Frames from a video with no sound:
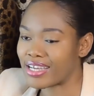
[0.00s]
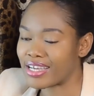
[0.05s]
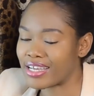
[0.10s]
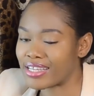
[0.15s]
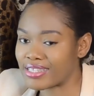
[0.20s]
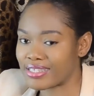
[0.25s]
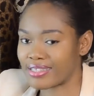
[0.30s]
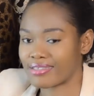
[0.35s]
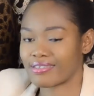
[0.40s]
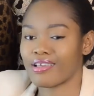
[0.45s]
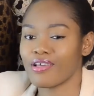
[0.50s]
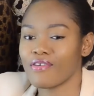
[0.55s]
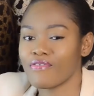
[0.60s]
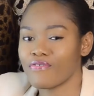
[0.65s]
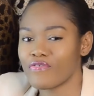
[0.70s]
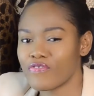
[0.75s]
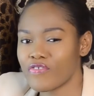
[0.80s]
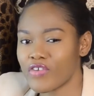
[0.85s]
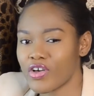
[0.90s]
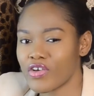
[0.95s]
it's a
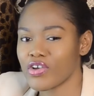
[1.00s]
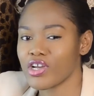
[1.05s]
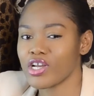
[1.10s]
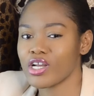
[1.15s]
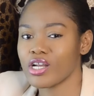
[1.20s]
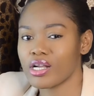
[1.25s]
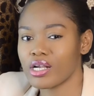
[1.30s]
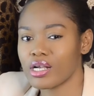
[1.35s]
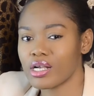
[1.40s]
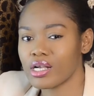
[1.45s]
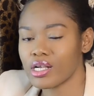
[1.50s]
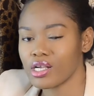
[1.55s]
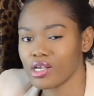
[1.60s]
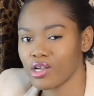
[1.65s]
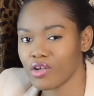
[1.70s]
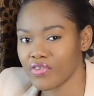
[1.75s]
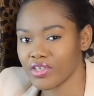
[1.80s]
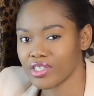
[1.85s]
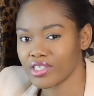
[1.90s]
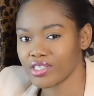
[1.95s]
very
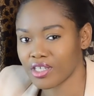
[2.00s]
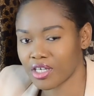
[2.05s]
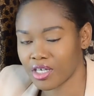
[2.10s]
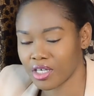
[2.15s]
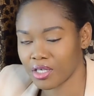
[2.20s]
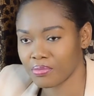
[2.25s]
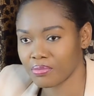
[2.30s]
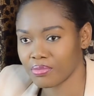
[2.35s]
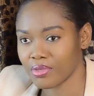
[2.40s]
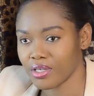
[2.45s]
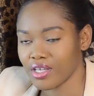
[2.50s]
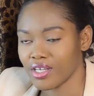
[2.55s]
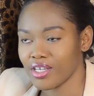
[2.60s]
loving time.